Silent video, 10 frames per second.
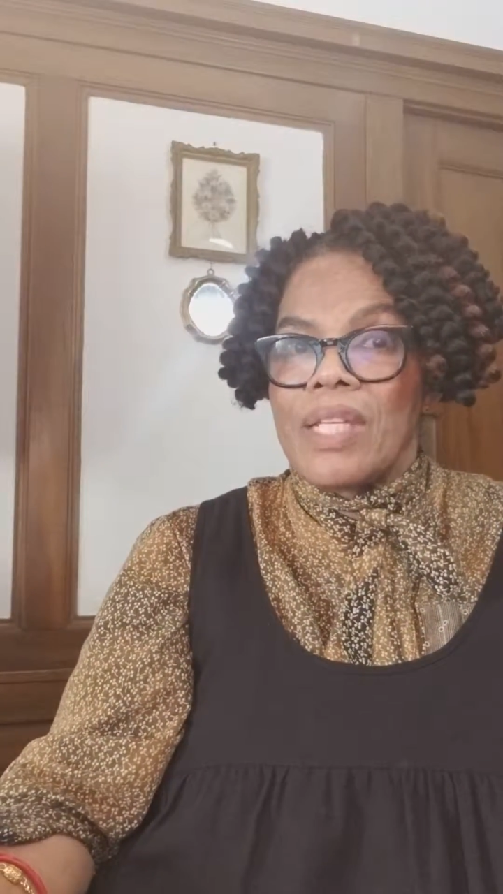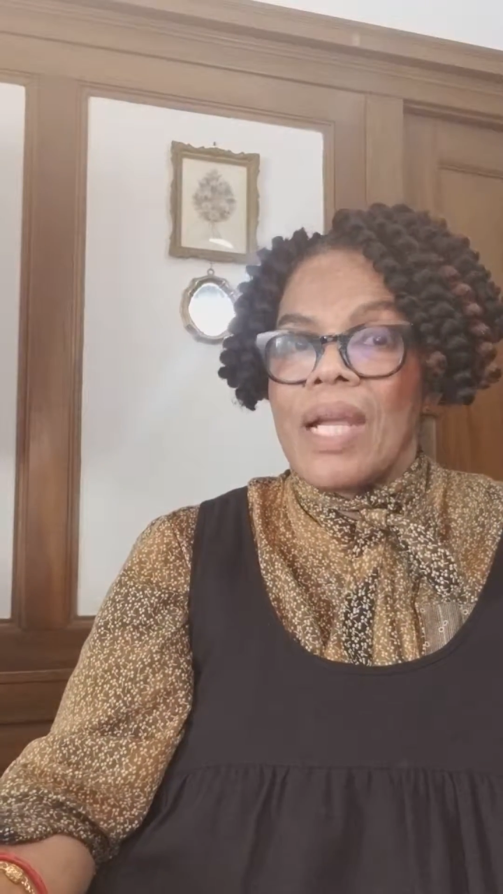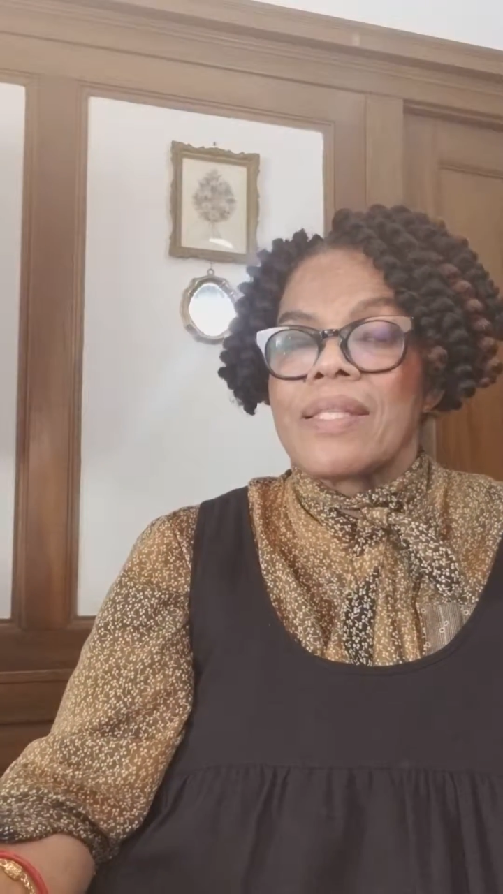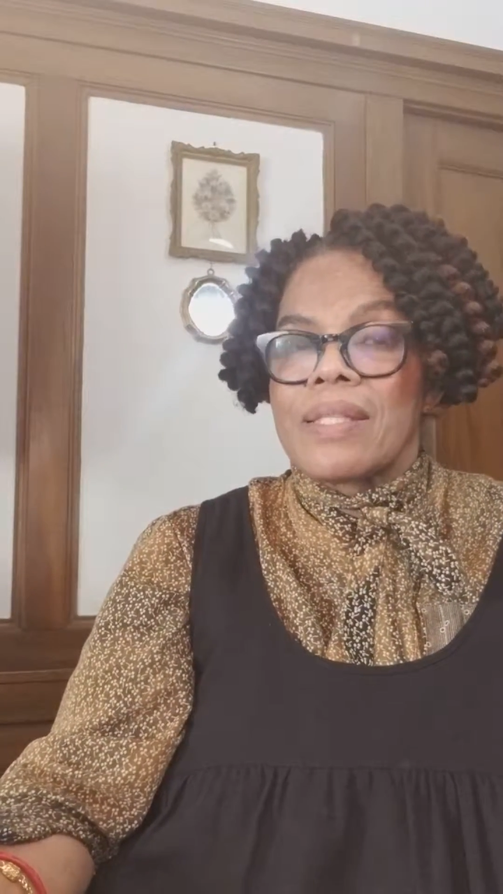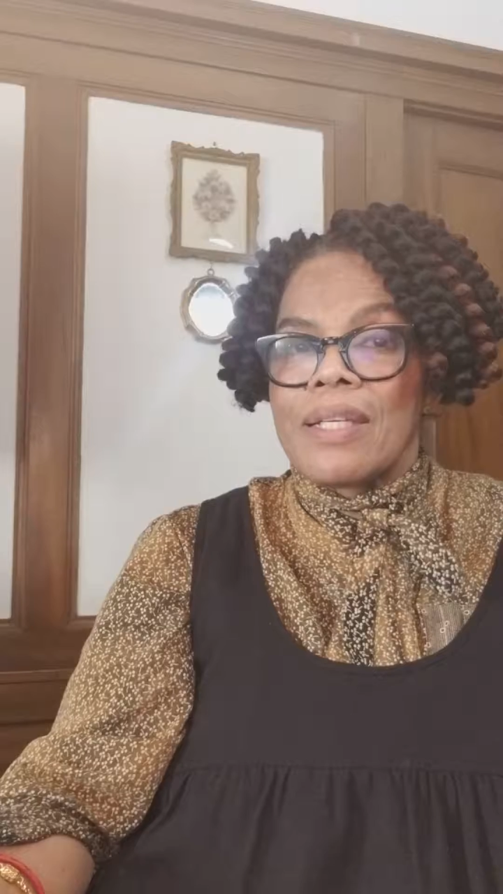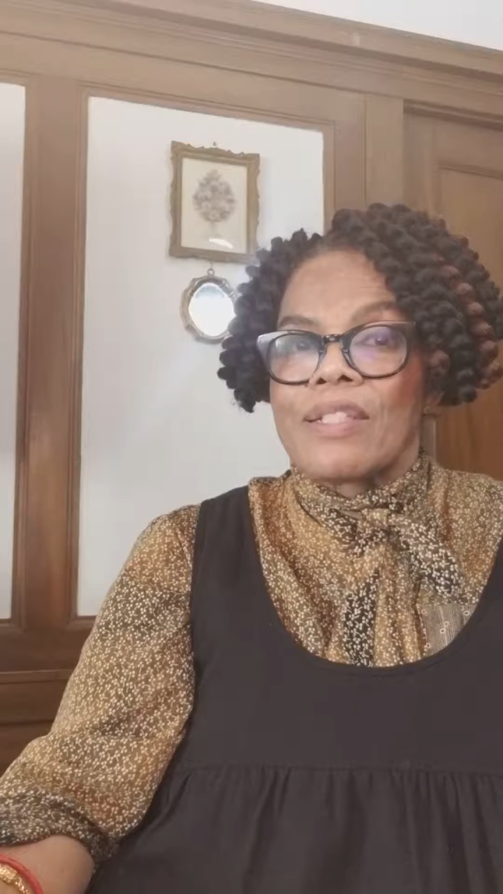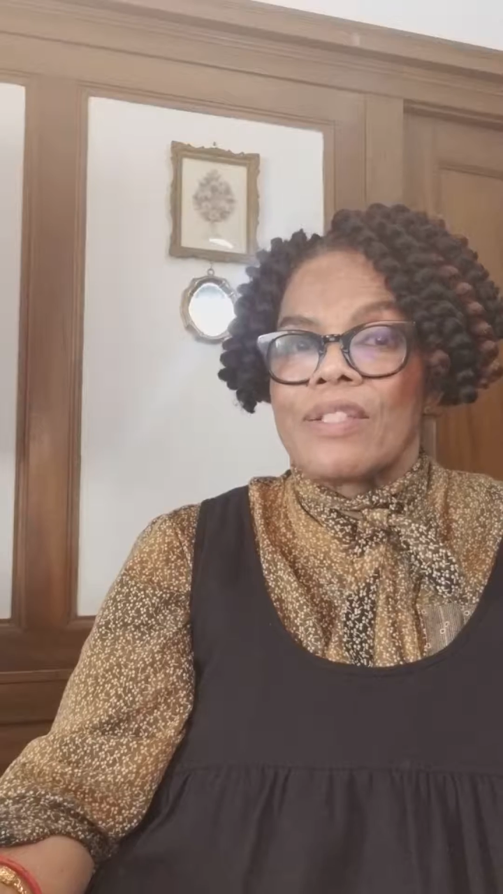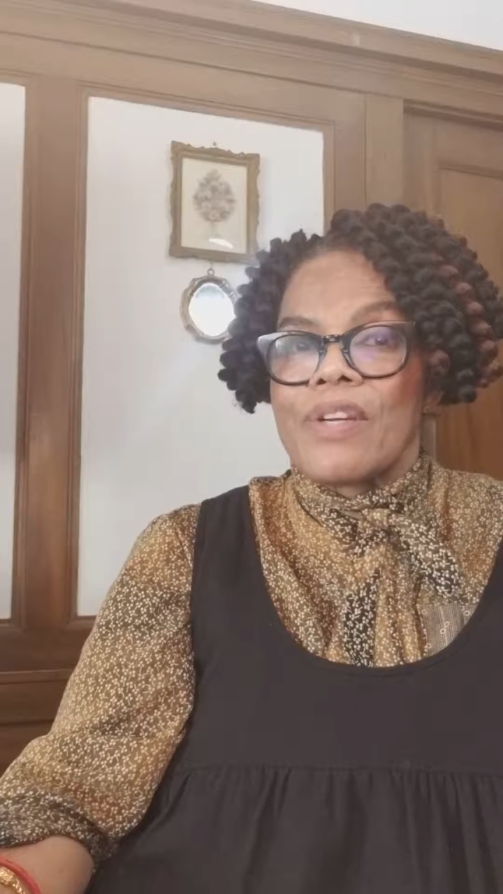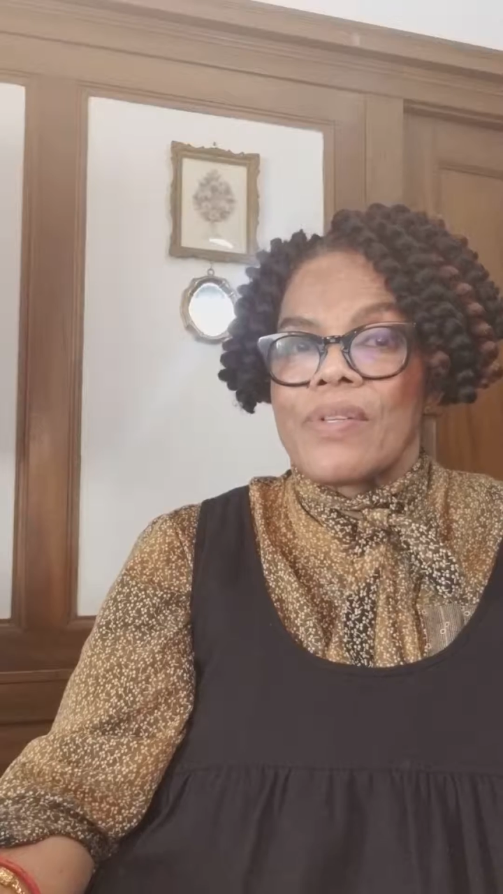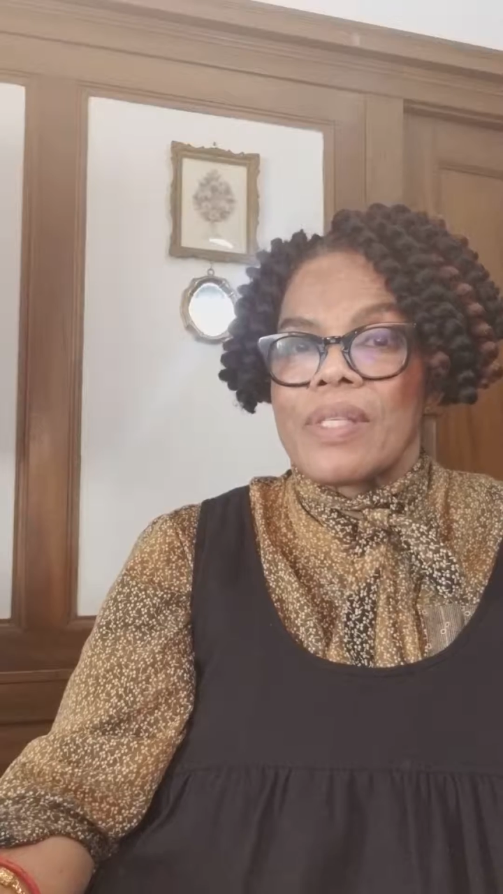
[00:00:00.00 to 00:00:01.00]
not skilled
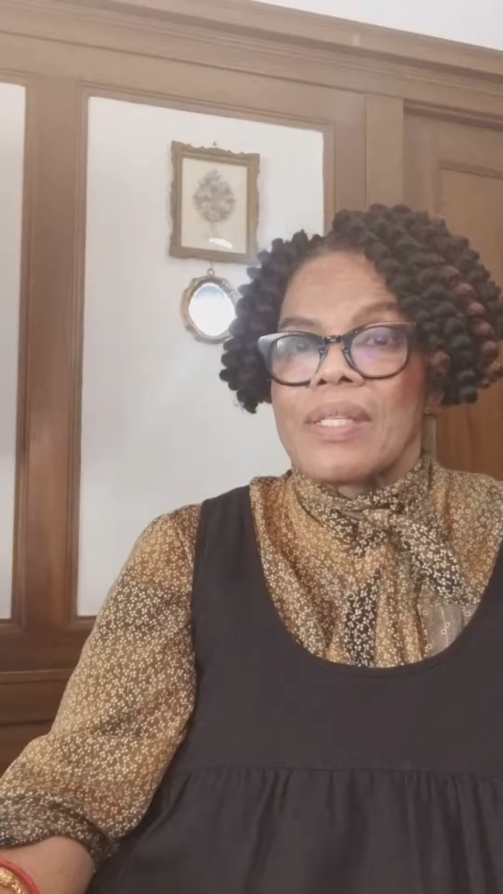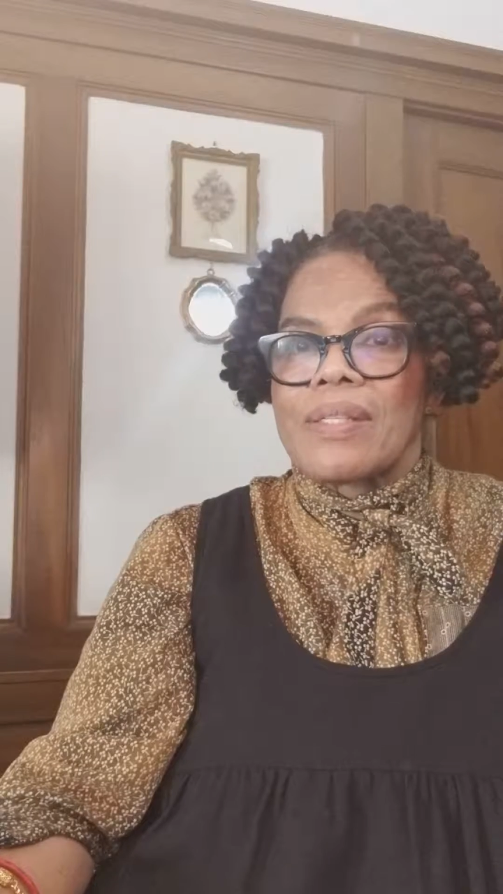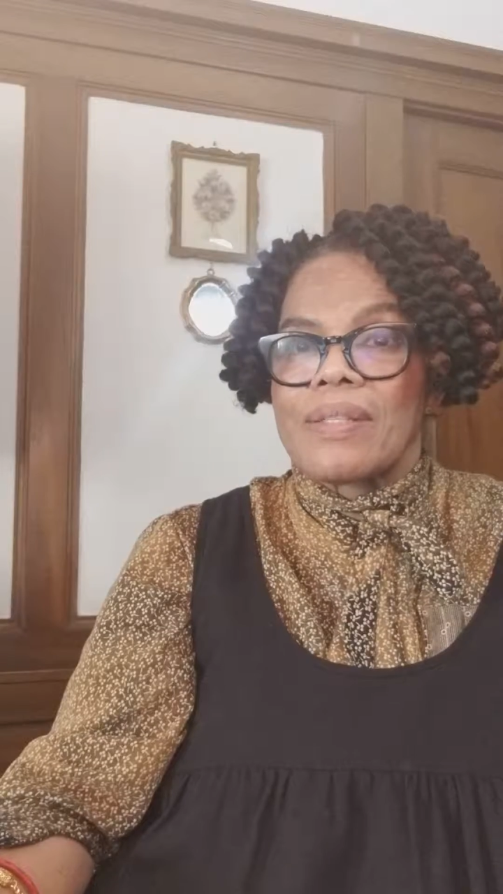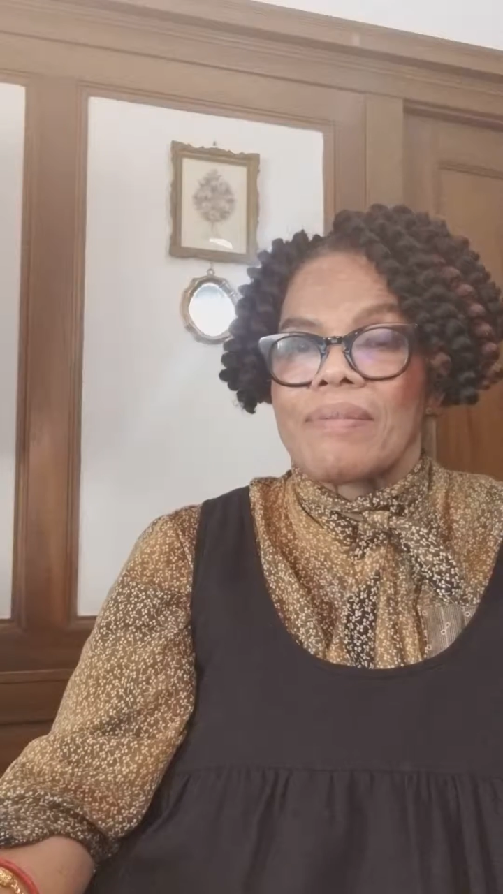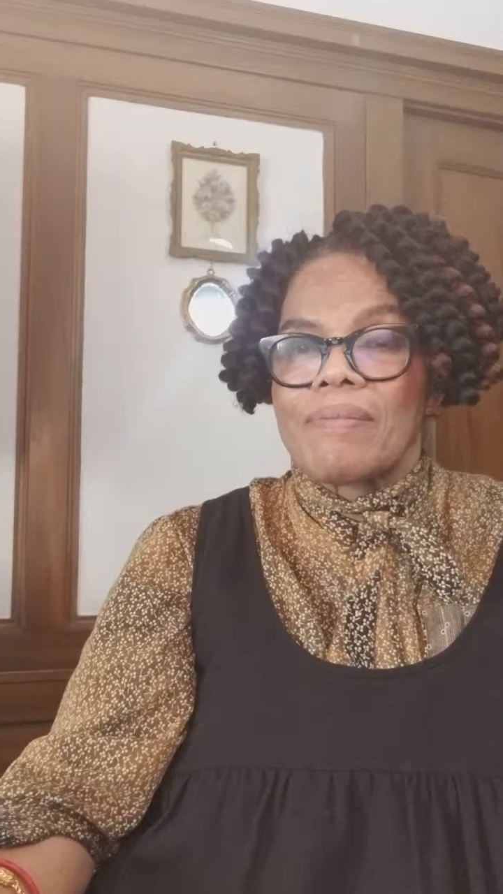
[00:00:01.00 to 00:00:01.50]
nurses.